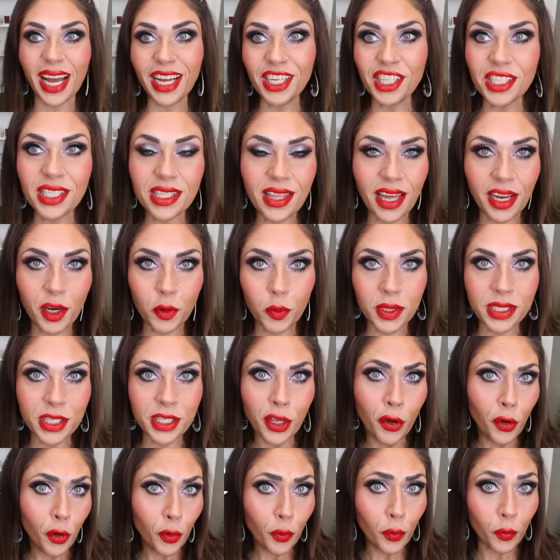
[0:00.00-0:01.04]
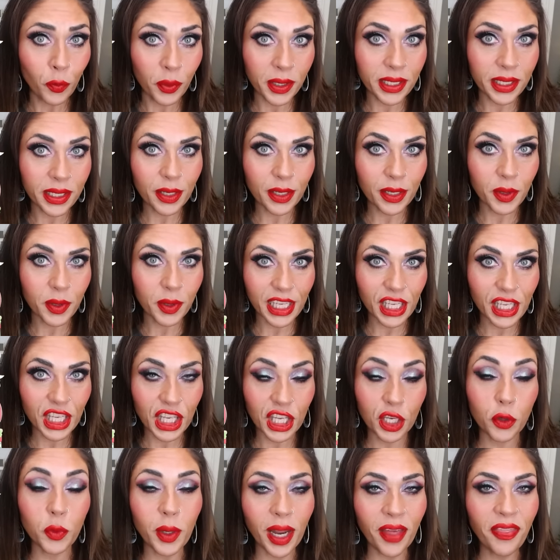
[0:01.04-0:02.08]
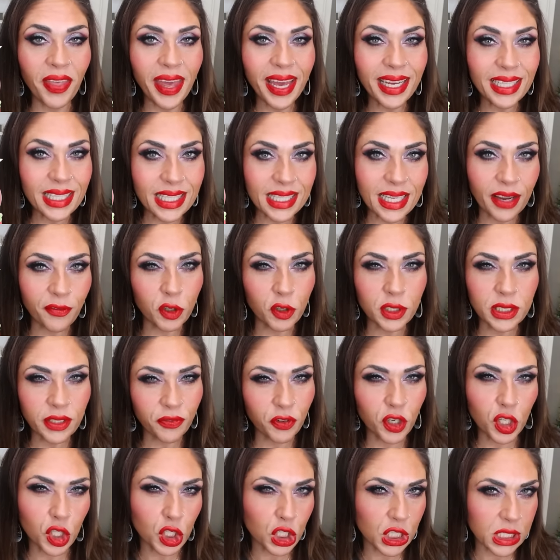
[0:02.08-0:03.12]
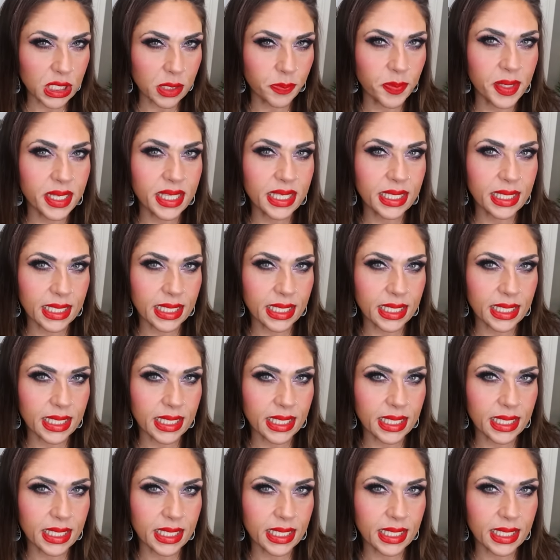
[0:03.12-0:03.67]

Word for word: I just thought it was really, really cute, and they had several different Christmas